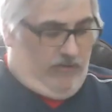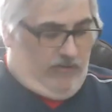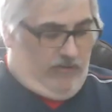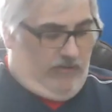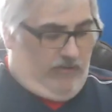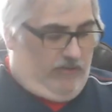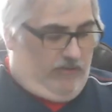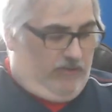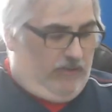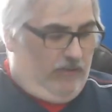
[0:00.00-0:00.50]

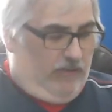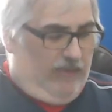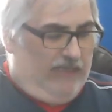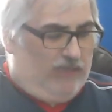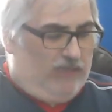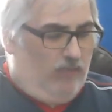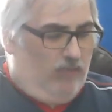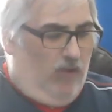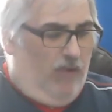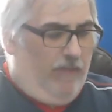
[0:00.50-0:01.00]
So that's
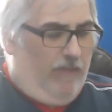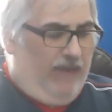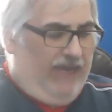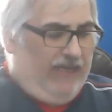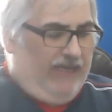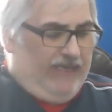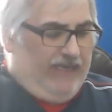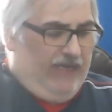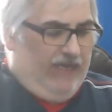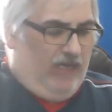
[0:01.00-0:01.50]
where all my
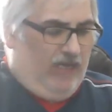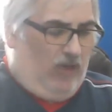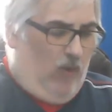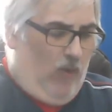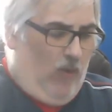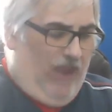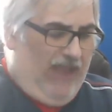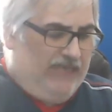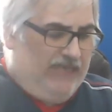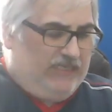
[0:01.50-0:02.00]
antenna
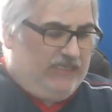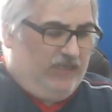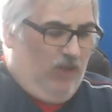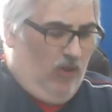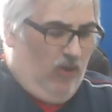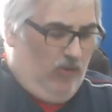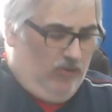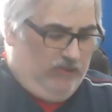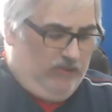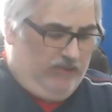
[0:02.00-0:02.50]
coax
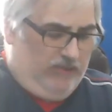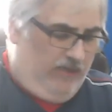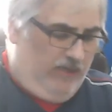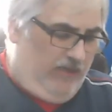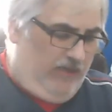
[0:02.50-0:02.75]
goes.